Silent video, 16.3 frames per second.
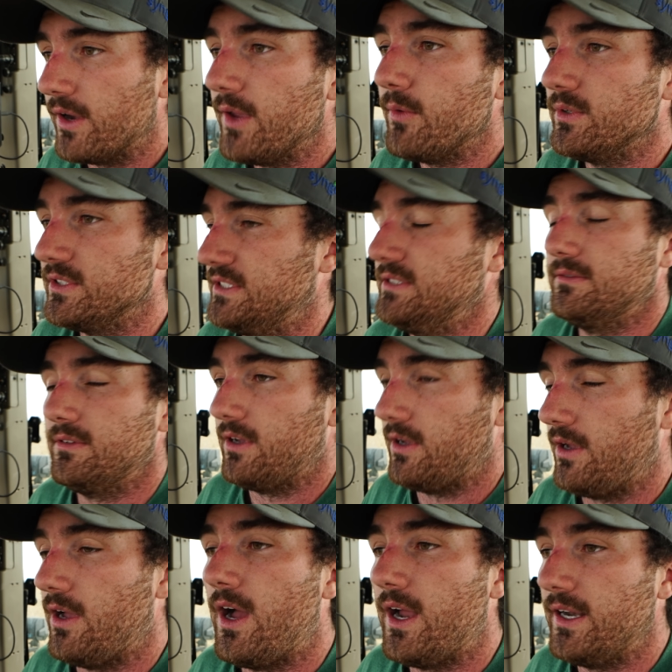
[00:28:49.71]
It was
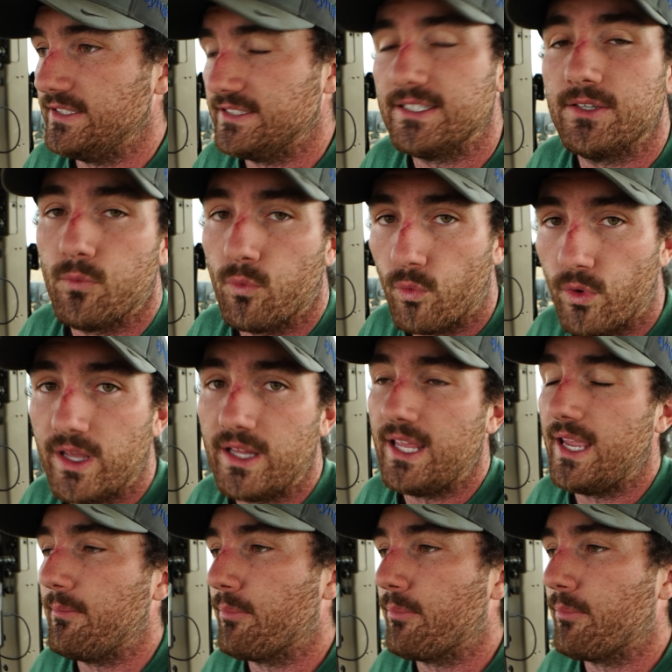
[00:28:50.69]
honestly really